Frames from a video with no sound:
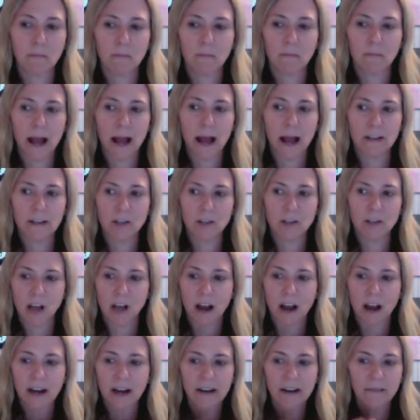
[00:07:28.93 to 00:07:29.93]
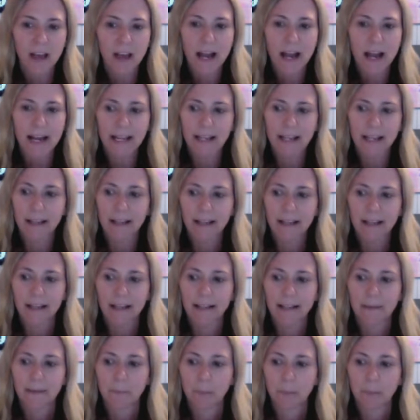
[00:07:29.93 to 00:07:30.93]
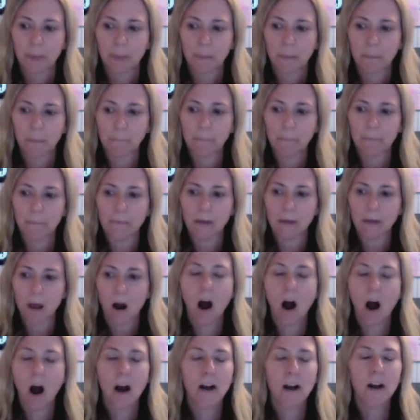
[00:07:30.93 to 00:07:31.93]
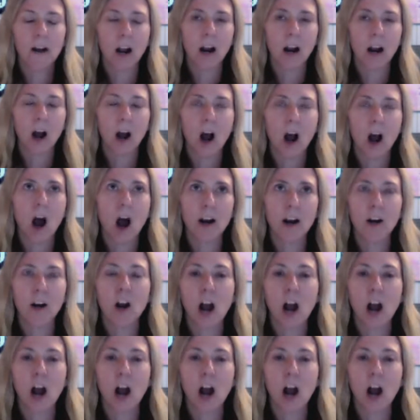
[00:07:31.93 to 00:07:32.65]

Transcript: and just kind of like honor